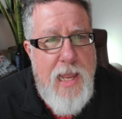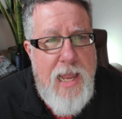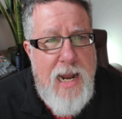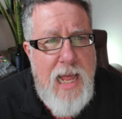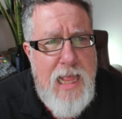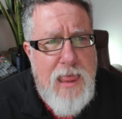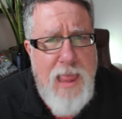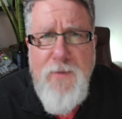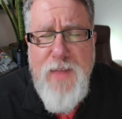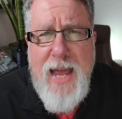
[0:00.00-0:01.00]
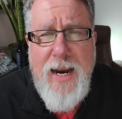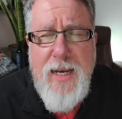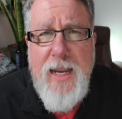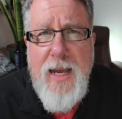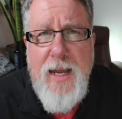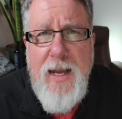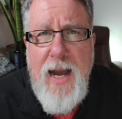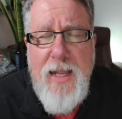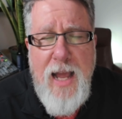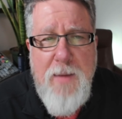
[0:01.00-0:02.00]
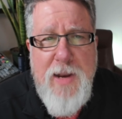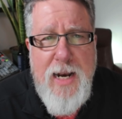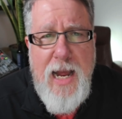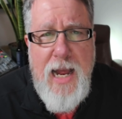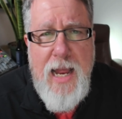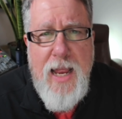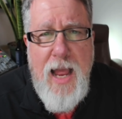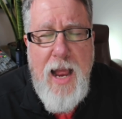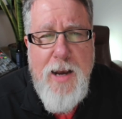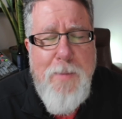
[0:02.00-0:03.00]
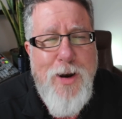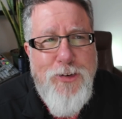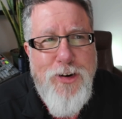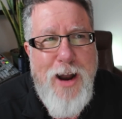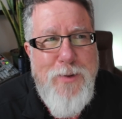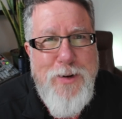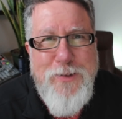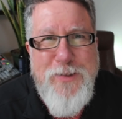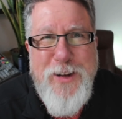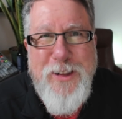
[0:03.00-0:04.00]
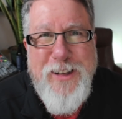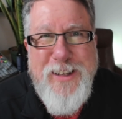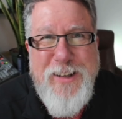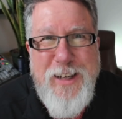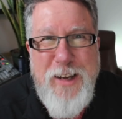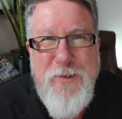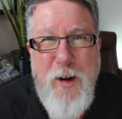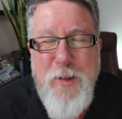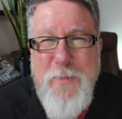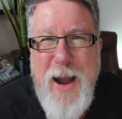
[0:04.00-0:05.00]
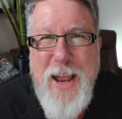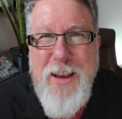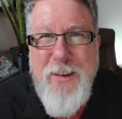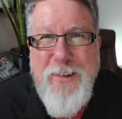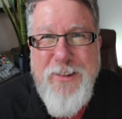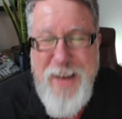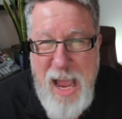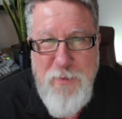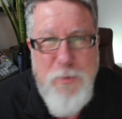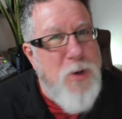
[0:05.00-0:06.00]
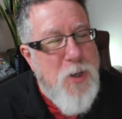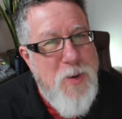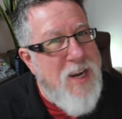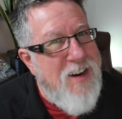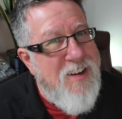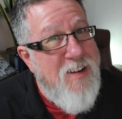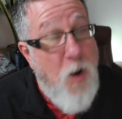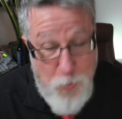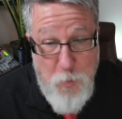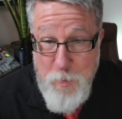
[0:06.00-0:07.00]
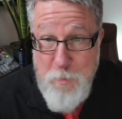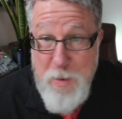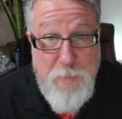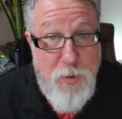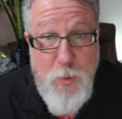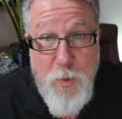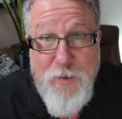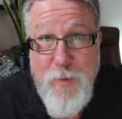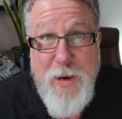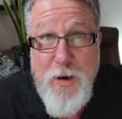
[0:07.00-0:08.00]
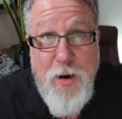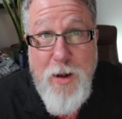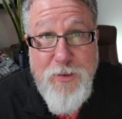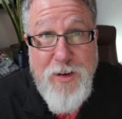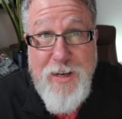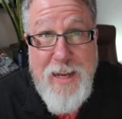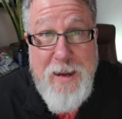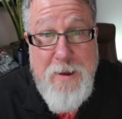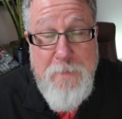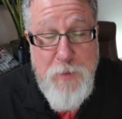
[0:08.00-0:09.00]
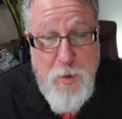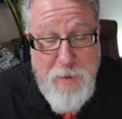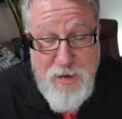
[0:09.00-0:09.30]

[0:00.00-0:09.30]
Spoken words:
And I love that idea. I'm not sure how I would feel if all of my staff were doing it. Although people who work for me are constantly, my